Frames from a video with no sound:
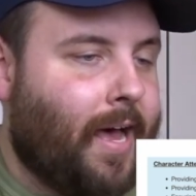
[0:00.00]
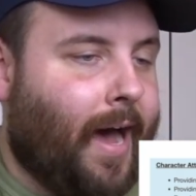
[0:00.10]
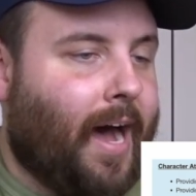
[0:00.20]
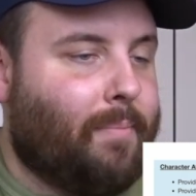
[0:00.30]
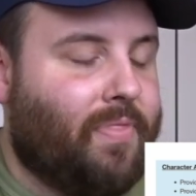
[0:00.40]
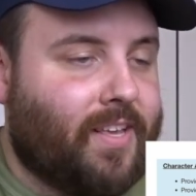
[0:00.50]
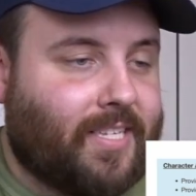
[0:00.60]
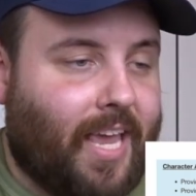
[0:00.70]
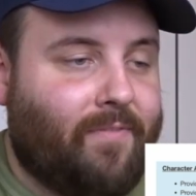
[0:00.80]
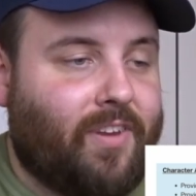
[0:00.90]
the
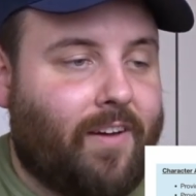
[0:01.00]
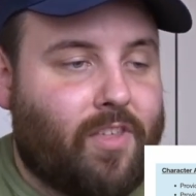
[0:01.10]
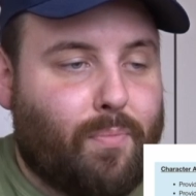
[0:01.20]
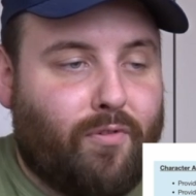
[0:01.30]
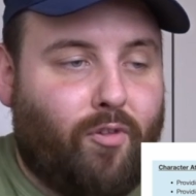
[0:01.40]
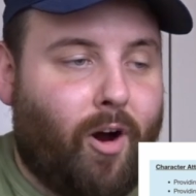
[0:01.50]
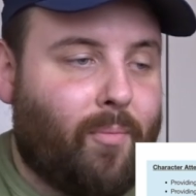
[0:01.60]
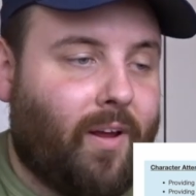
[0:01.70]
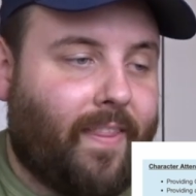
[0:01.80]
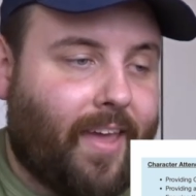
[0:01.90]
safety of the
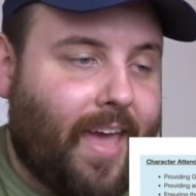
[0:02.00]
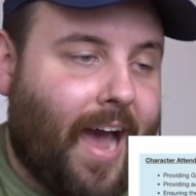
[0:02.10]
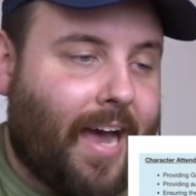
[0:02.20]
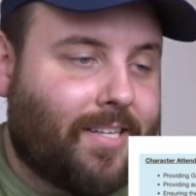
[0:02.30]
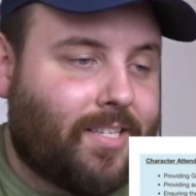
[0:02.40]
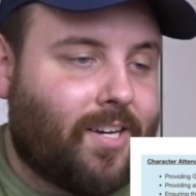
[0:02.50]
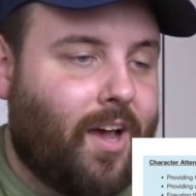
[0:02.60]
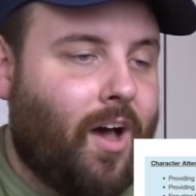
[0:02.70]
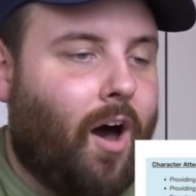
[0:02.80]
performer and the guest,